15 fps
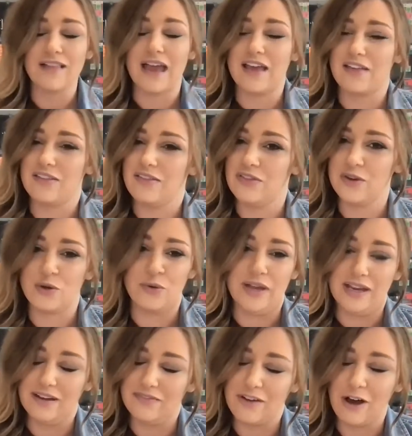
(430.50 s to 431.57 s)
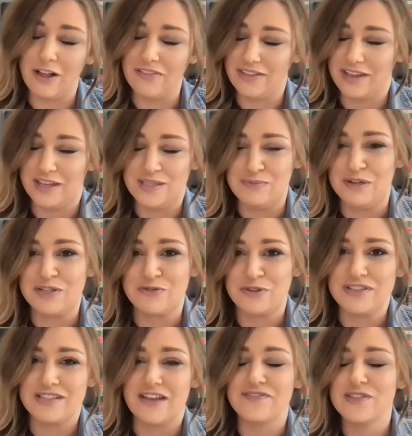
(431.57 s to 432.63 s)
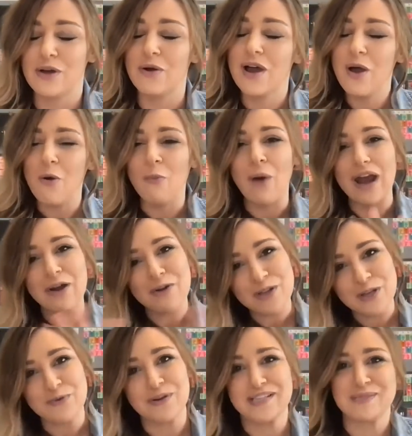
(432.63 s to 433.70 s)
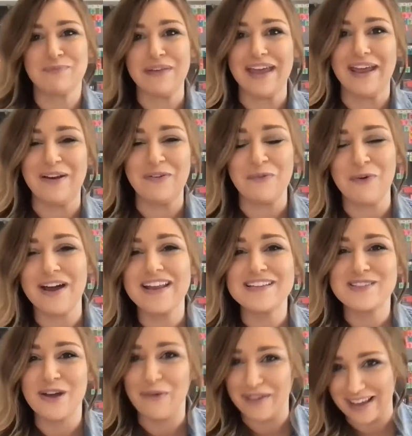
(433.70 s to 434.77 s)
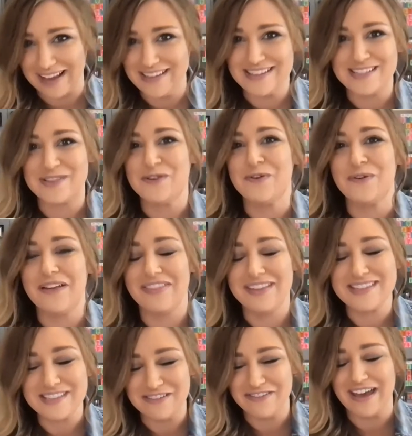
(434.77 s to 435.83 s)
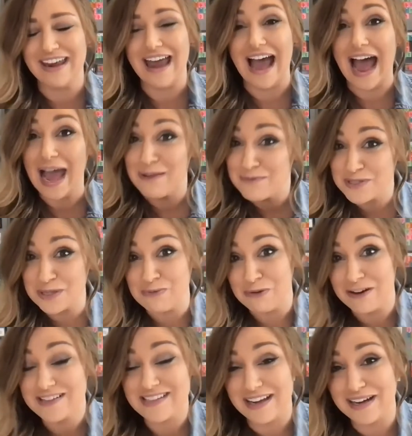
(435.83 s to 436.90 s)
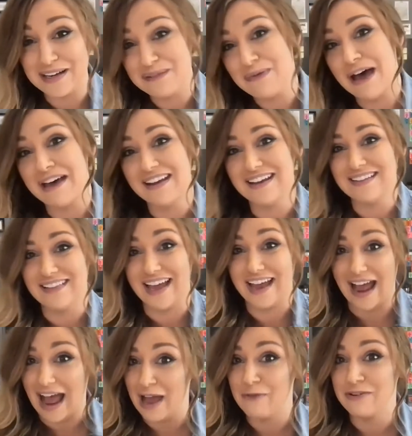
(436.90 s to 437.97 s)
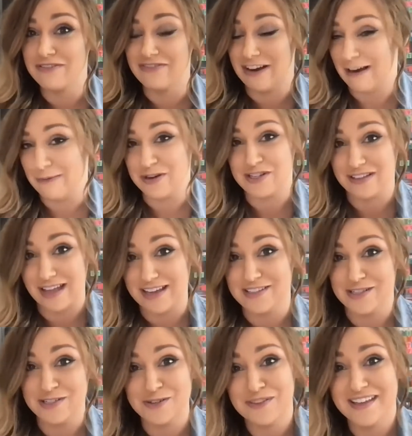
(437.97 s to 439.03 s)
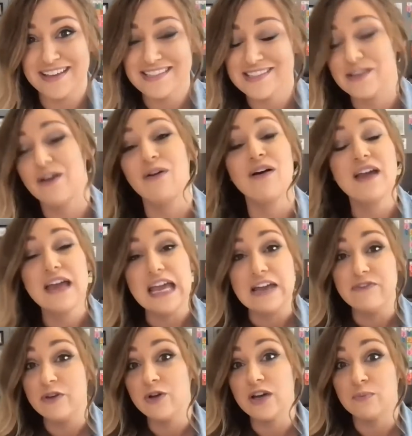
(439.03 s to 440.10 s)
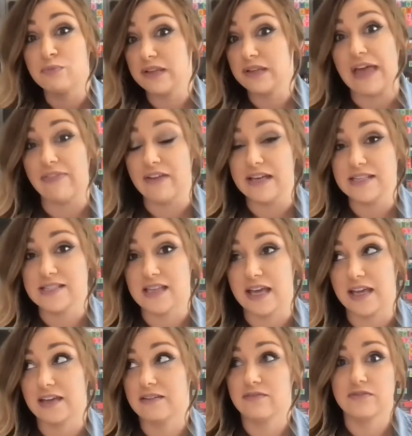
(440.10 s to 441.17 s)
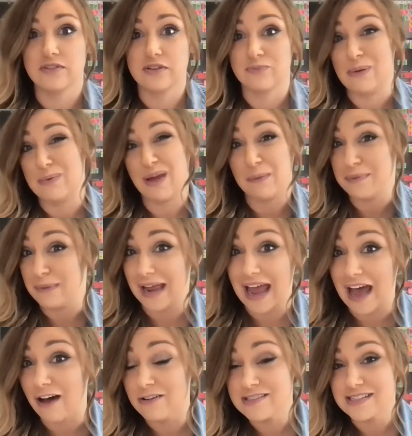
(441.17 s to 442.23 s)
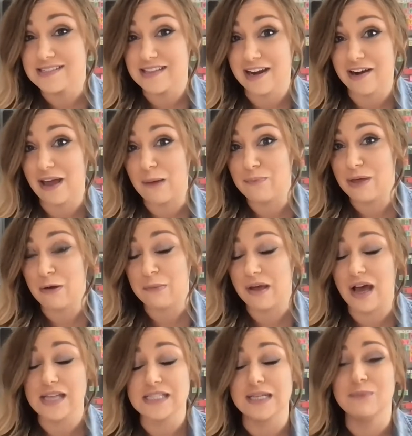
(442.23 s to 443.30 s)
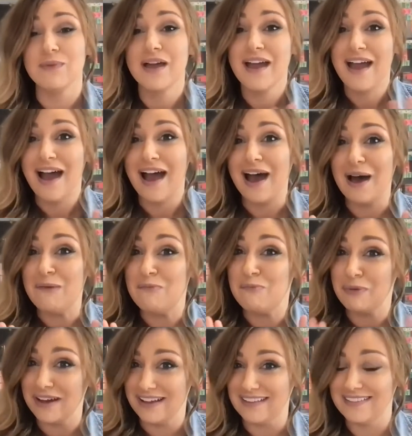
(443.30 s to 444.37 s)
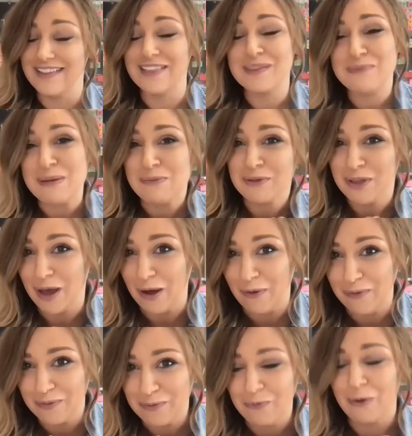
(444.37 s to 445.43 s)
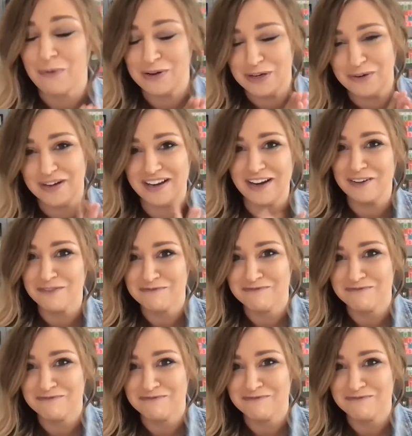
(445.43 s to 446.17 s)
like the queen of all of the kids ministry stuff. So why don't you explain what is going into this event? I'm super excited about it. Like I would very much like to do this. So if you could plan this, like maybe come to my house and set it up, that would be awesome. But let the people know what we're doing here.